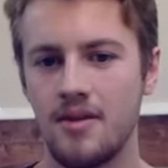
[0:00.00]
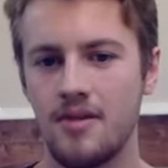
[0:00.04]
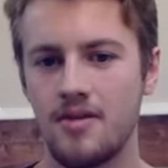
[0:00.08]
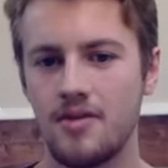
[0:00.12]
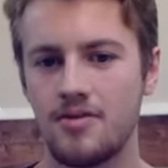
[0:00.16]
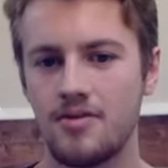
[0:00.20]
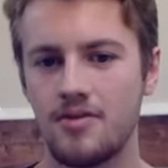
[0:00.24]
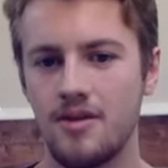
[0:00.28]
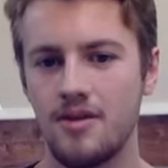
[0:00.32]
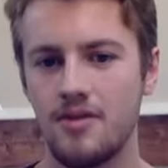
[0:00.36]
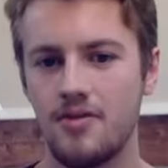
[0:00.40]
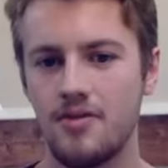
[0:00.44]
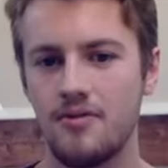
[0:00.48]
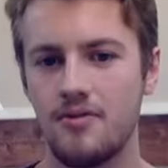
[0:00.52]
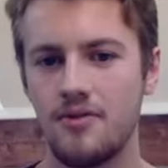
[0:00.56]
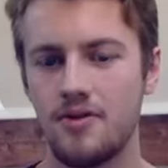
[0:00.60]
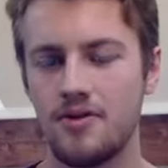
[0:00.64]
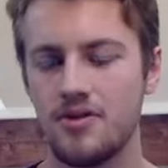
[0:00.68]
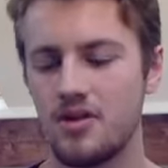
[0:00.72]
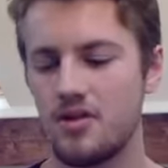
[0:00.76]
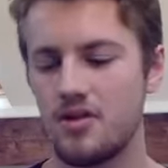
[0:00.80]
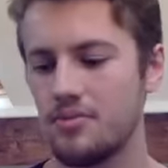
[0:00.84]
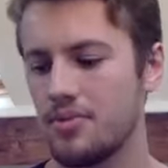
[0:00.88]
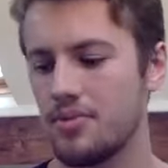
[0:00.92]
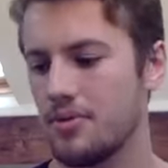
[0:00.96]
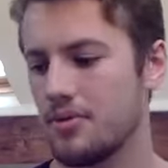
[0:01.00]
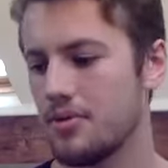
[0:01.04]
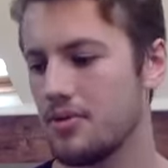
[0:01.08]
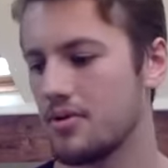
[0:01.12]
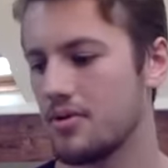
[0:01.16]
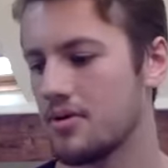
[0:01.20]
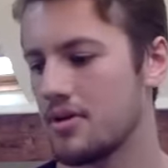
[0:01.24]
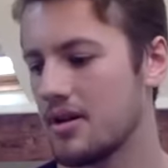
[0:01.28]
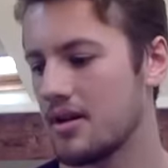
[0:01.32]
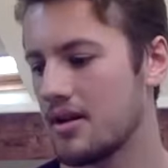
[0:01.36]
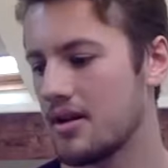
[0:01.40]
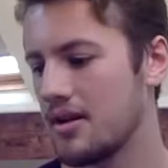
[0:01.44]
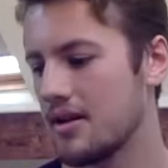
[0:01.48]
So for
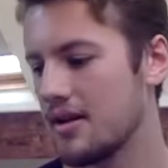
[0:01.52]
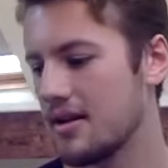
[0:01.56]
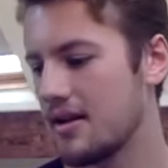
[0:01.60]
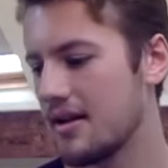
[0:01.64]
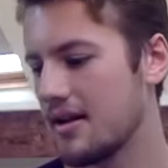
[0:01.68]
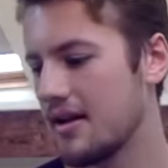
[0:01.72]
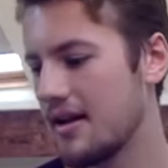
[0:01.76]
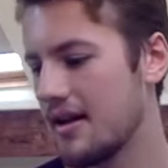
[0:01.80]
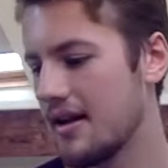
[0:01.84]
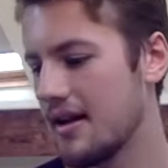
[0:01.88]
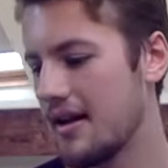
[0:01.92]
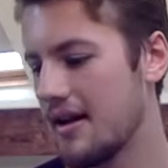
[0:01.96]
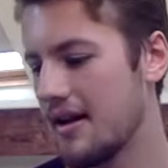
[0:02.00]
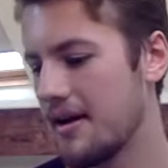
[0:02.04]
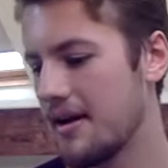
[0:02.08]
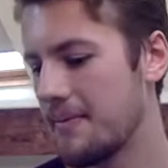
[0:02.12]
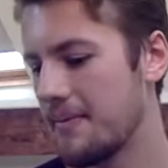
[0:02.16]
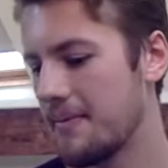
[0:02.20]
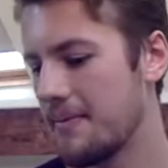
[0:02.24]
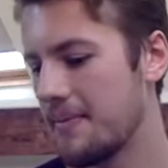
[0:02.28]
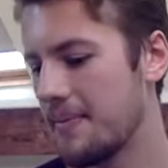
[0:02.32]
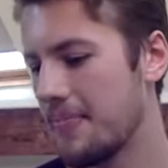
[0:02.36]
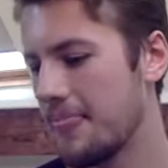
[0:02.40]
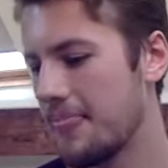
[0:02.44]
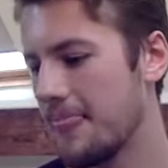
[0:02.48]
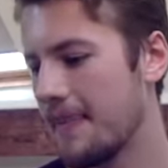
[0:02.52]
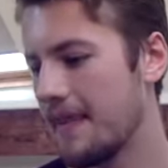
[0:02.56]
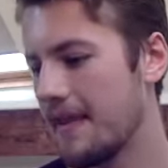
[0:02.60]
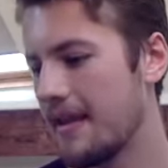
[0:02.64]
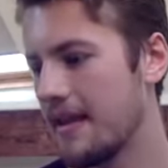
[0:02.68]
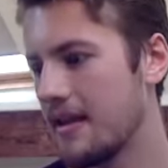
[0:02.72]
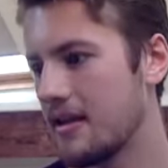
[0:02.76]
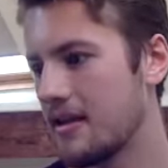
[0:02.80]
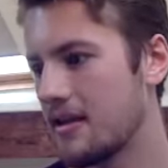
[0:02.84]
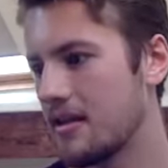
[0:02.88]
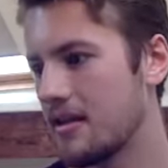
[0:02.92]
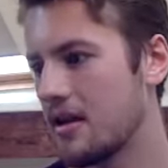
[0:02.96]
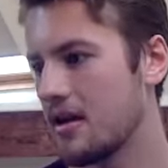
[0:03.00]
example, I
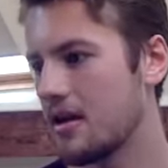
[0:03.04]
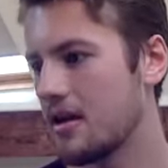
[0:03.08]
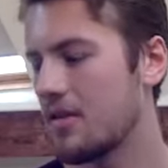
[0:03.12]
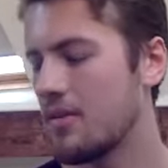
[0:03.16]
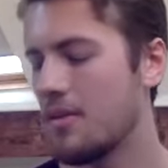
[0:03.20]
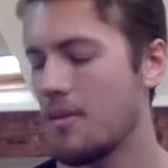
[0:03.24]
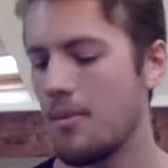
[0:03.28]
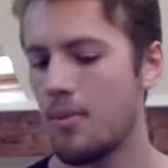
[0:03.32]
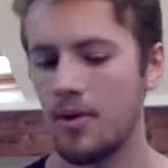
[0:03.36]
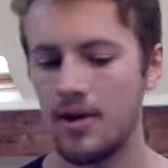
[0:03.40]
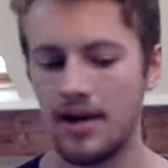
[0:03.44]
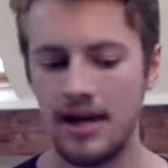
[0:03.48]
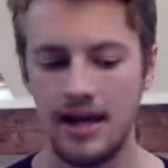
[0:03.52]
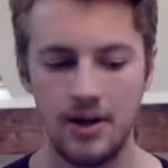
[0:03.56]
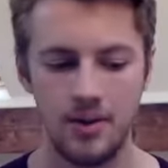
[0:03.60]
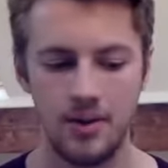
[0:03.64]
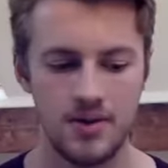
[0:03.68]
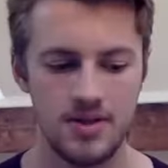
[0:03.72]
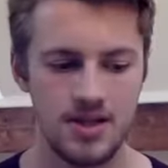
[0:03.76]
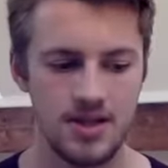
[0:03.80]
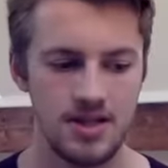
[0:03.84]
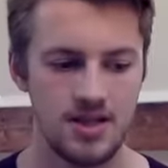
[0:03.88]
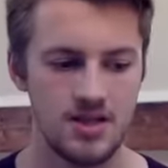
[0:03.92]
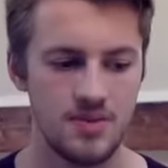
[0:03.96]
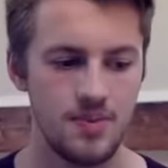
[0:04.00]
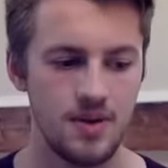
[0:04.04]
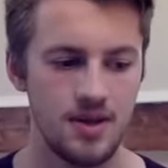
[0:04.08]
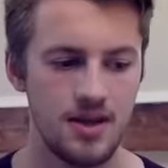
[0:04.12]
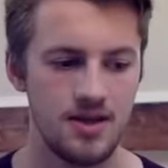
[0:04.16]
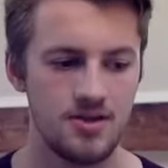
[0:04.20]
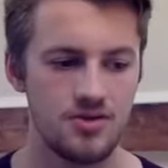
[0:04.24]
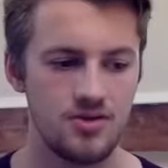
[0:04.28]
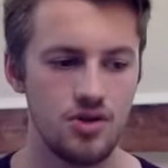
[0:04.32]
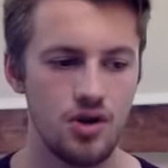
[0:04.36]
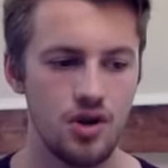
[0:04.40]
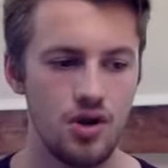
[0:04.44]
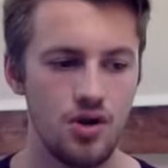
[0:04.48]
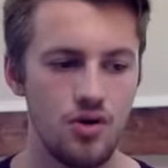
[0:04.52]
can't remember what language it is, but
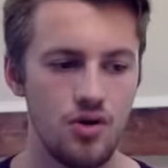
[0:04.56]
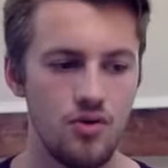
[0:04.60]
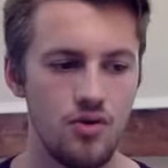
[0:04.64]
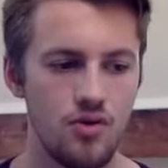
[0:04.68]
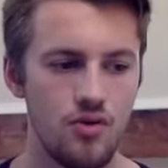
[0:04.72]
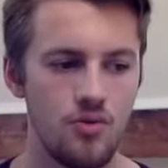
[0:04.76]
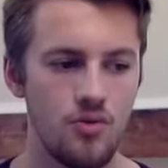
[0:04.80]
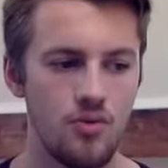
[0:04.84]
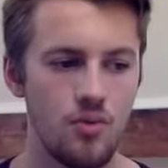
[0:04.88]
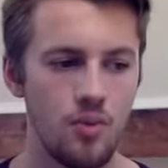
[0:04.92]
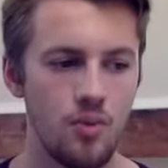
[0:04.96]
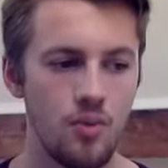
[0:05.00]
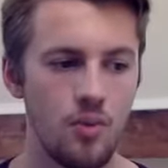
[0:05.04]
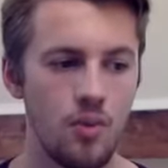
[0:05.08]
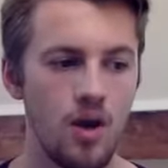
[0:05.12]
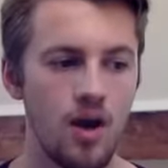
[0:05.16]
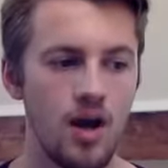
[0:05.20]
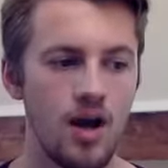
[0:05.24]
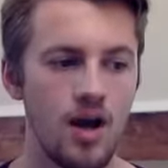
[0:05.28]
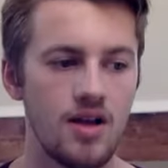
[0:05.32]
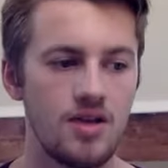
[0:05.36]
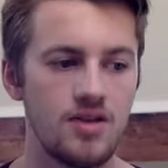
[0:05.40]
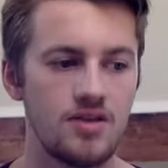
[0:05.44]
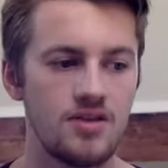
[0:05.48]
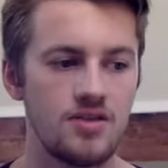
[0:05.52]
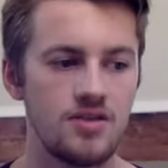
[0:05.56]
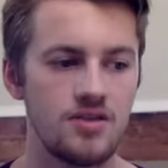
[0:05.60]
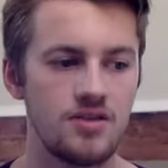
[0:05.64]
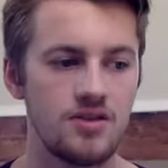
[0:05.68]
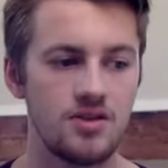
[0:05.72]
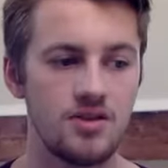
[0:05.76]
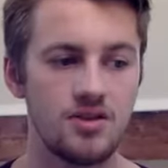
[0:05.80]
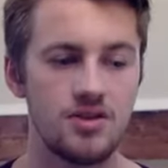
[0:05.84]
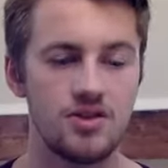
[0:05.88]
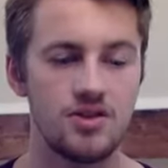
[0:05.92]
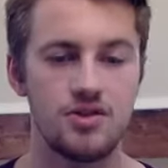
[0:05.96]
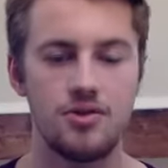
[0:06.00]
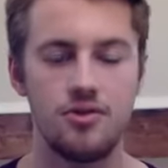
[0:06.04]
there's no words to
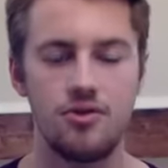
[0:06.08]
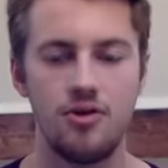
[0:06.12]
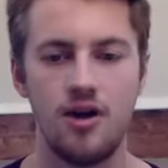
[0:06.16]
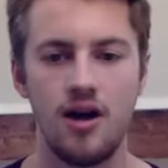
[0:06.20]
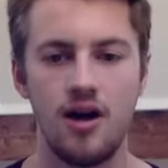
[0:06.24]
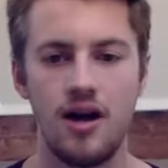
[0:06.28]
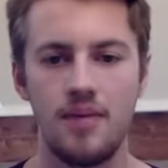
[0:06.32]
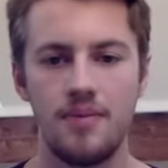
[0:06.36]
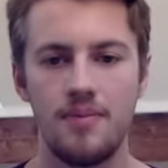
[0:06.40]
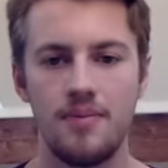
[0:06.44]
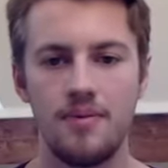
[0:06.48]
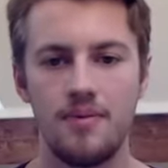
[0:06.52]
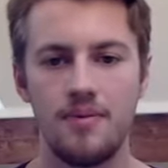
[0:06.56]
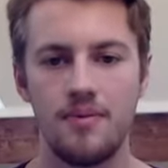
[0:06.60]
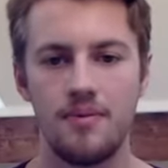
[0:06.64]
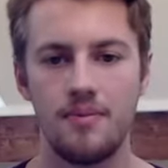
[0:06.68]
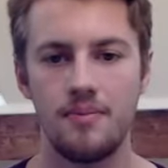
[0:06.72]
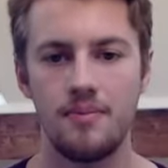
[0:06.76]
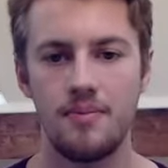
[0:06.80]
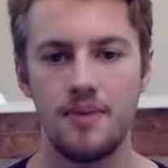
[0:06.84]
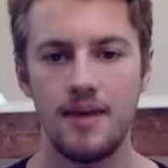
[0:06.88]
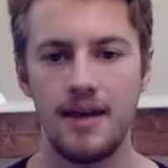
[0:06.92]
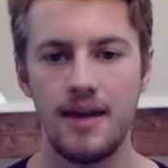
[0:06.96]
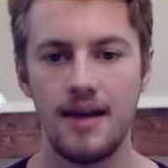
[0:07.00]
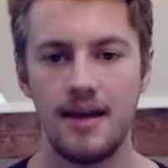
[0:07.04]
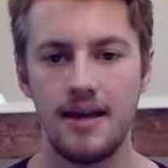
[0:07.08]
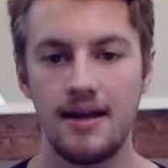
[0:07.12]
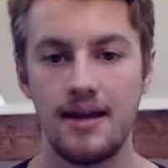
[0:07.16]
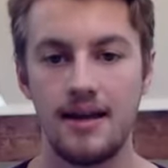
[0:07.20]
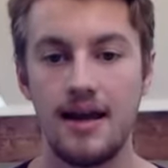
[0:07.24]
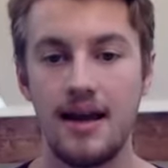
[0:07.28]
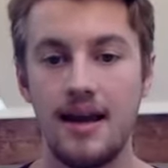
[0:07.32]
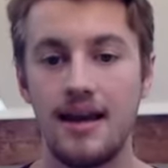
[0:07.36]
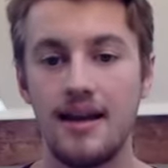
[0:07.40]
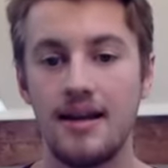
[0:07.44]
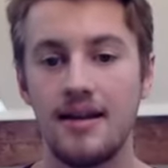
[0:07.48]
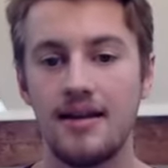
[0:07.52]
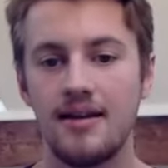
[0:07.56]
describe being
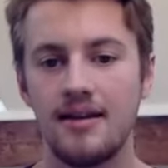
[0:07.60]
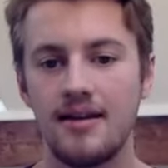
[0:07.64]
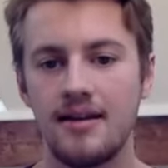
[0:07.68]
gay.